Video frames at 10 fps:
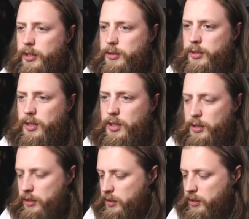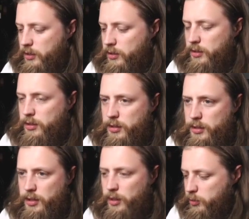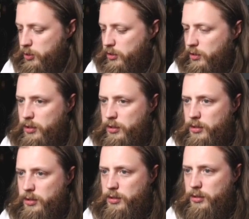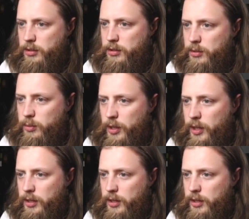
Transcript: directory. I'm just gonna do